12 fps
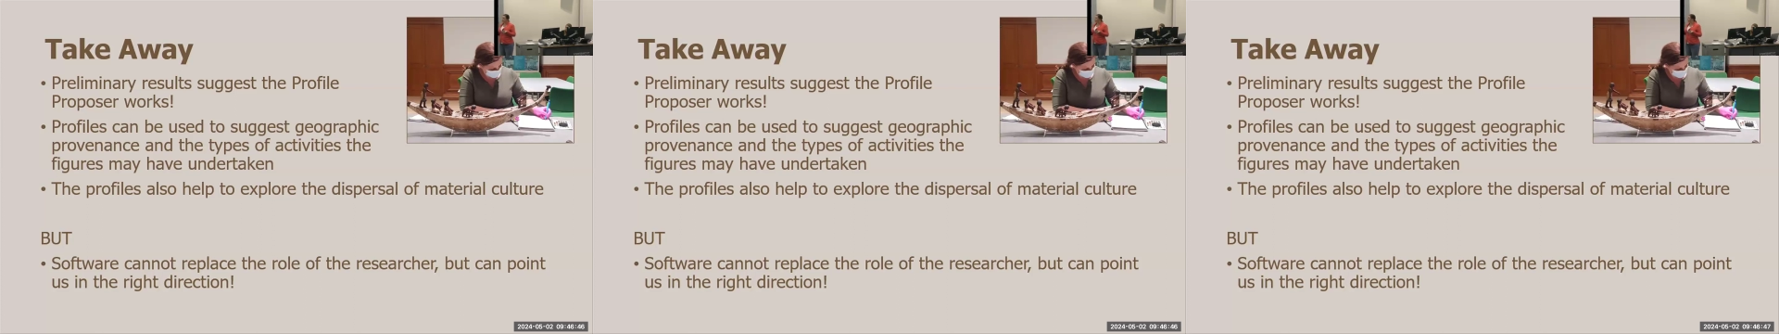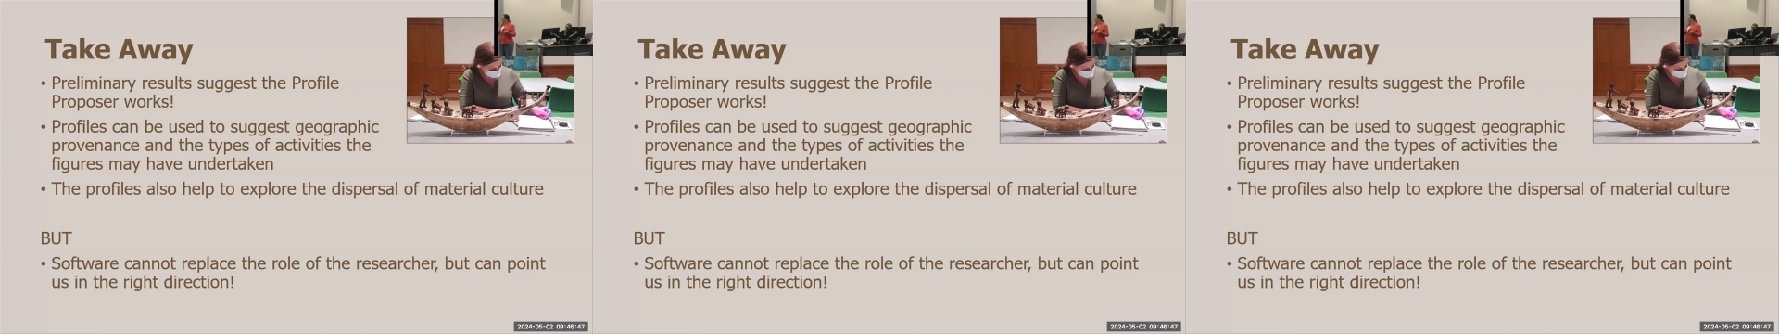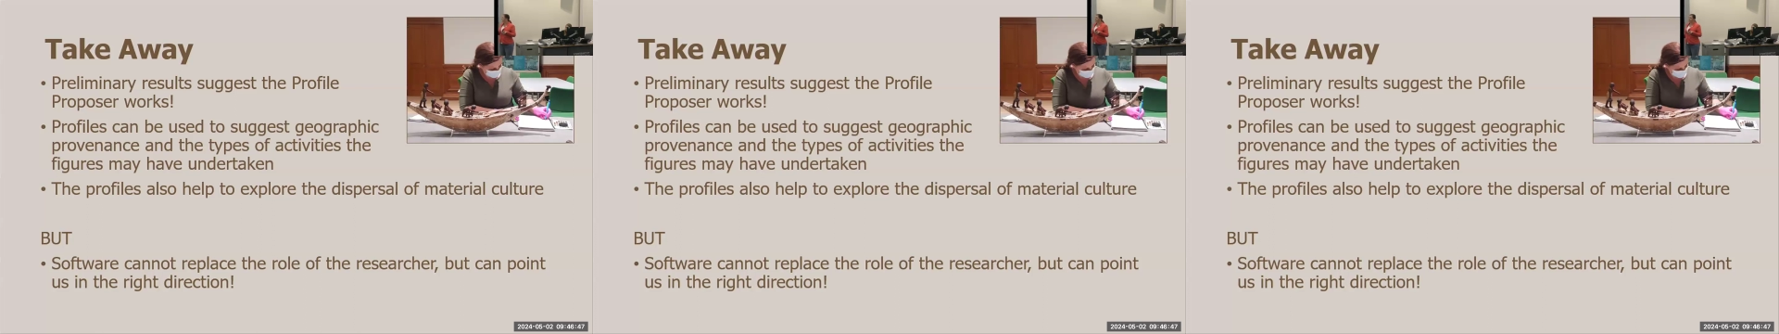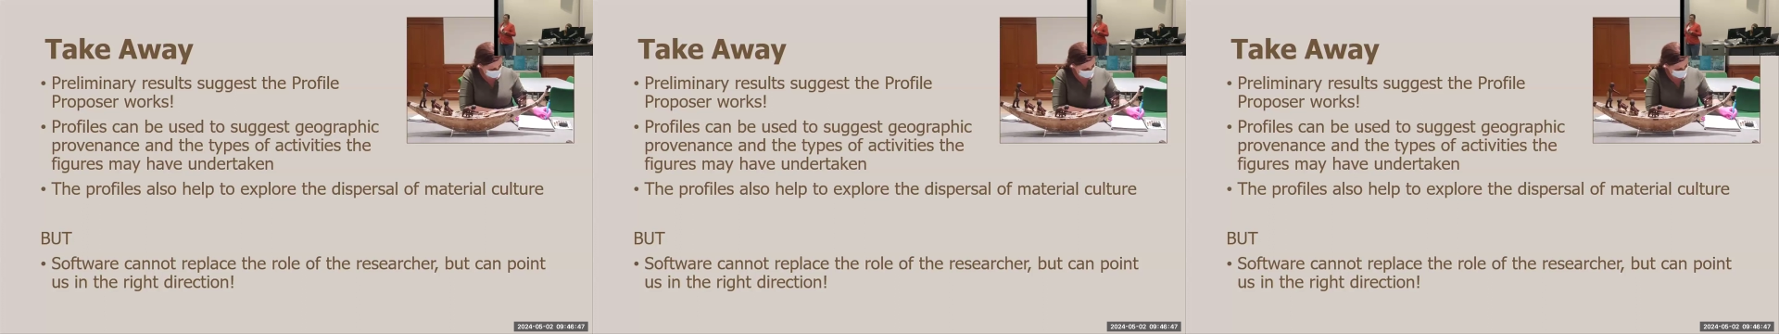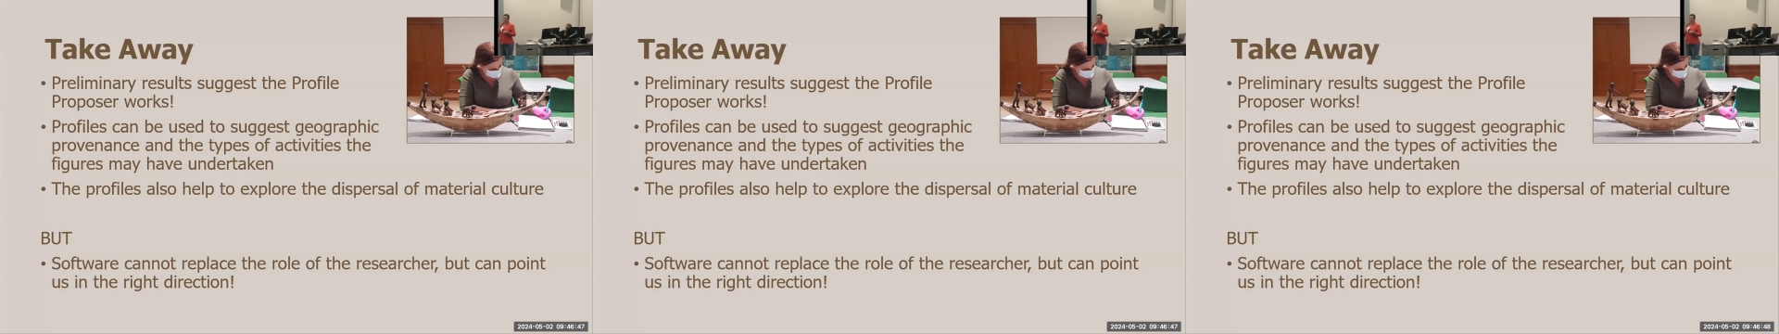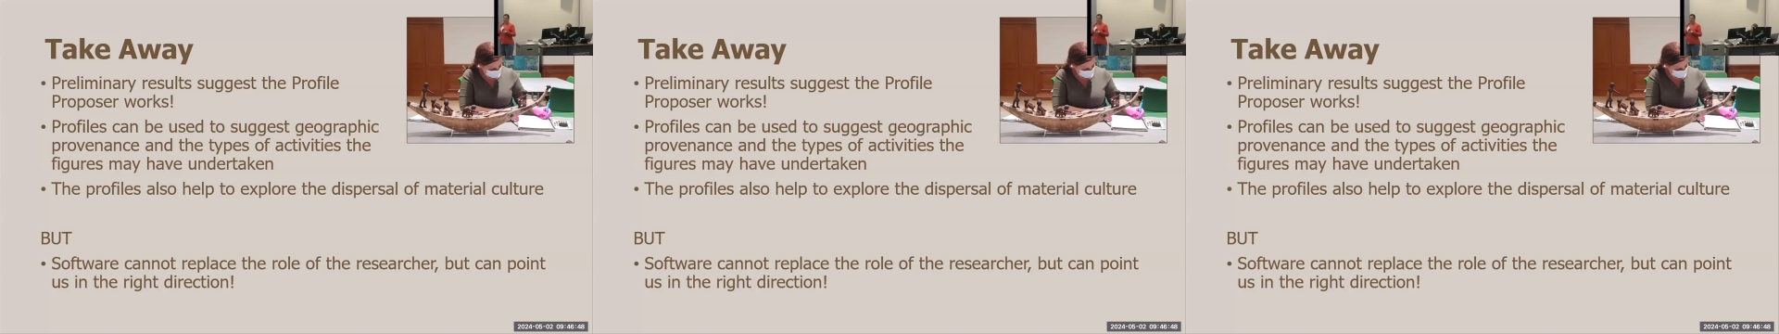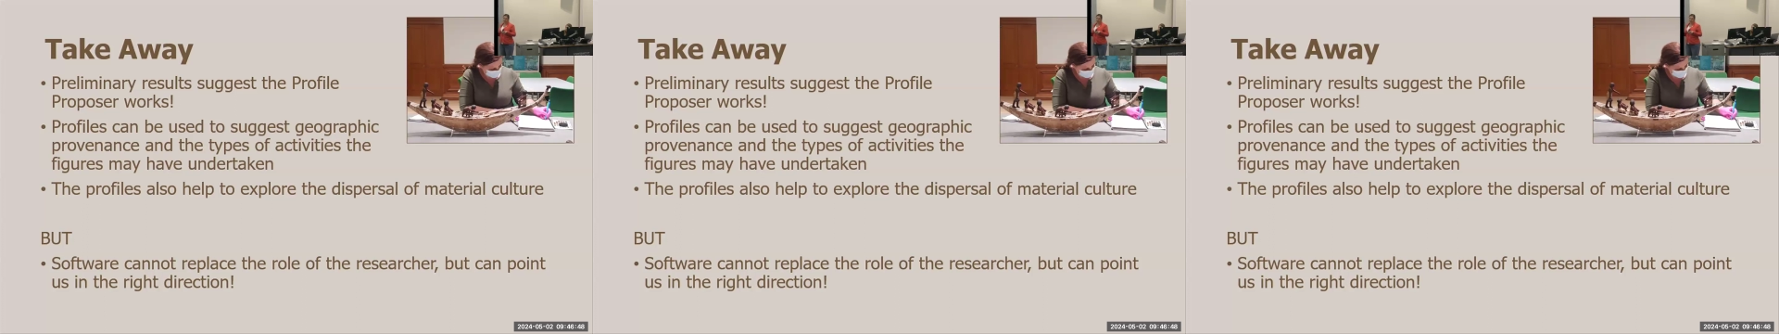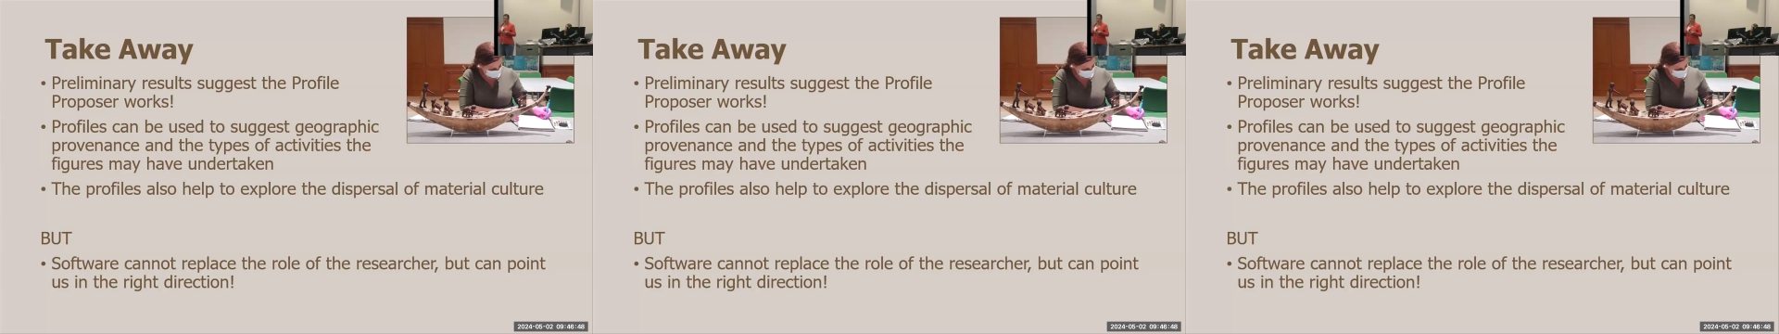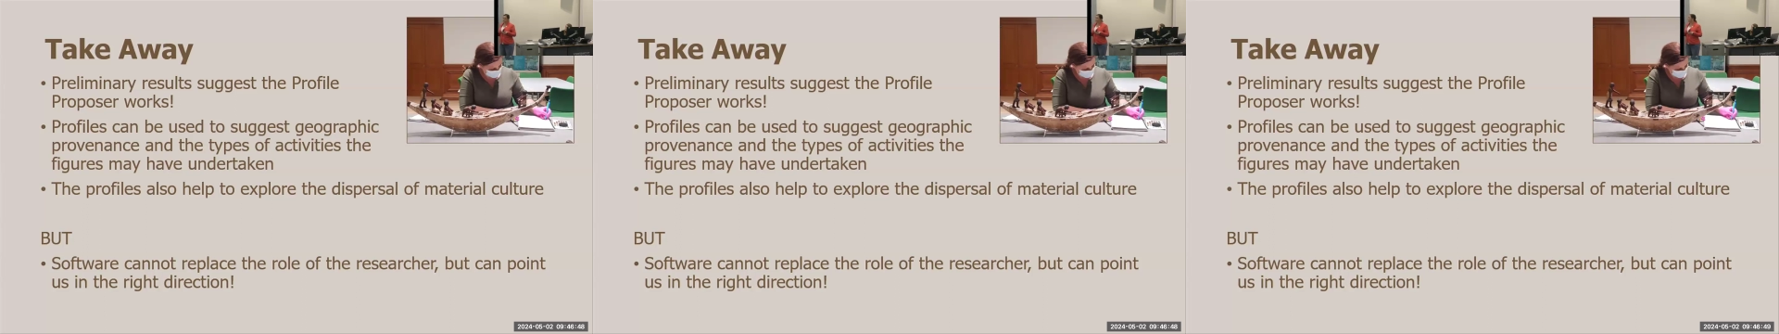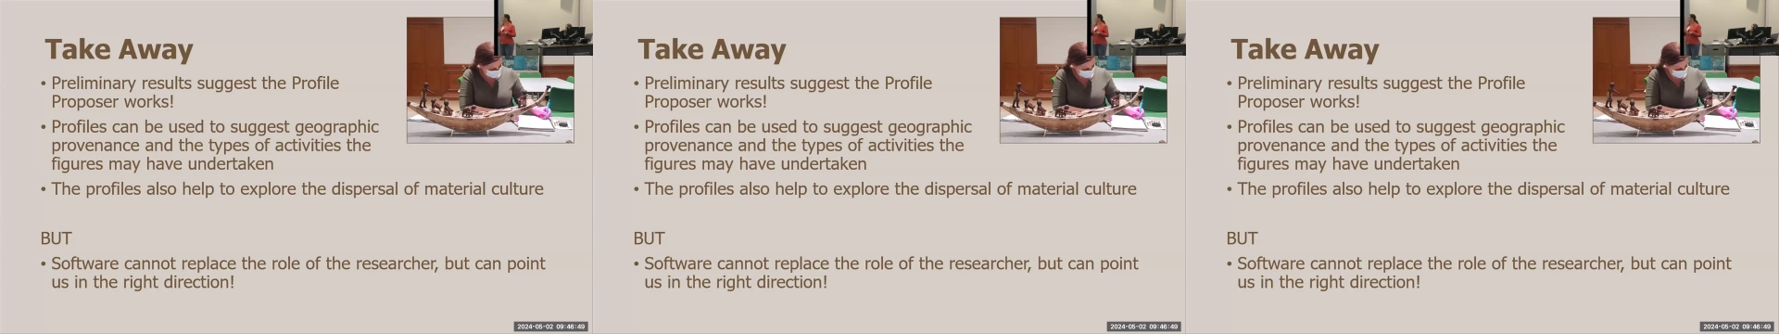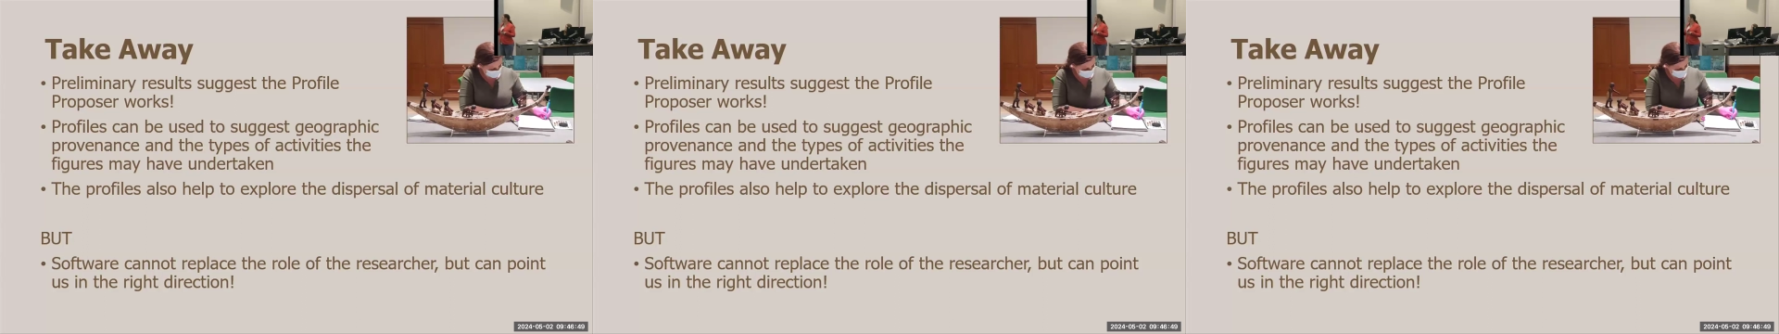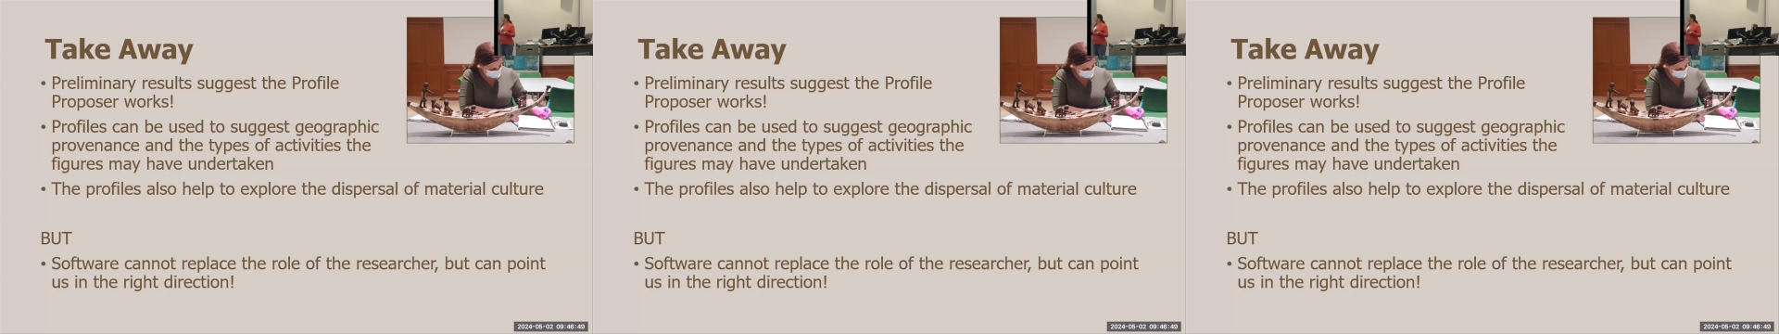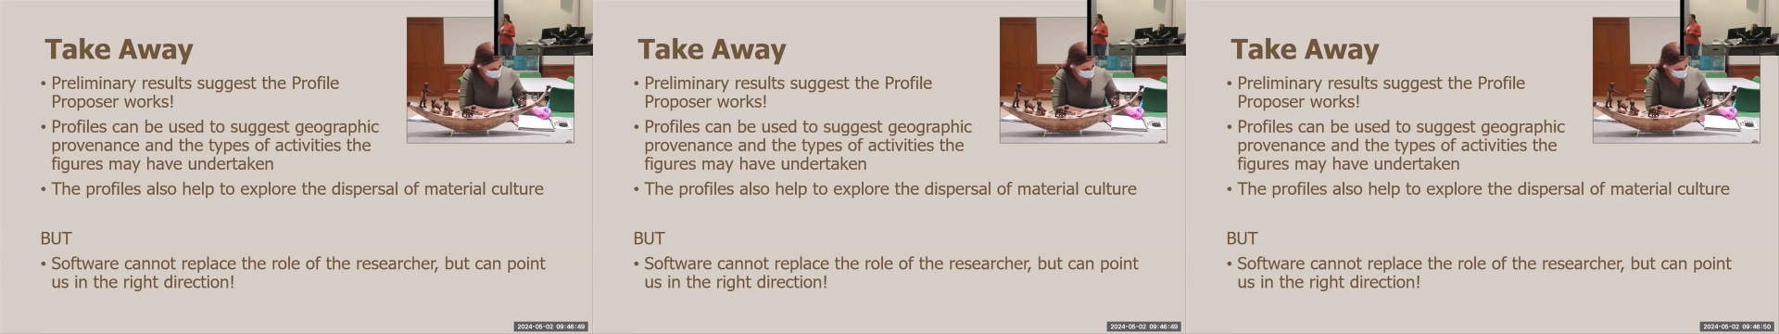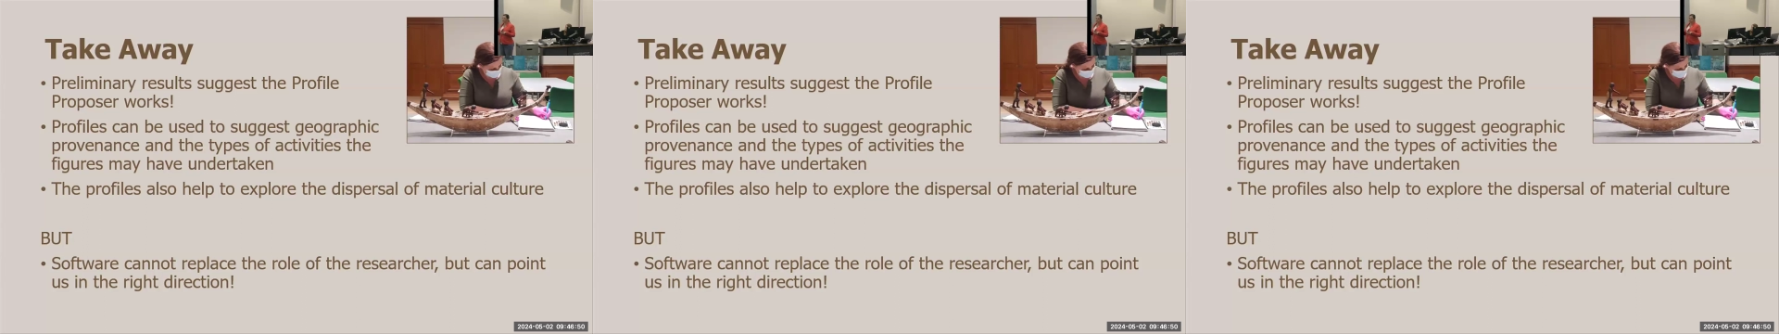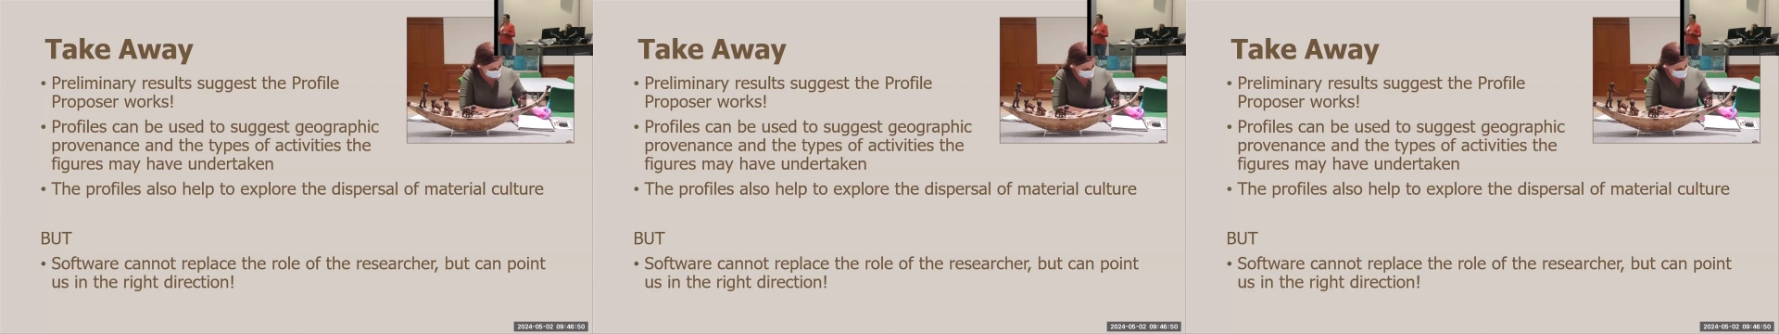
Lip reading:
Nobody's mouth can be seen.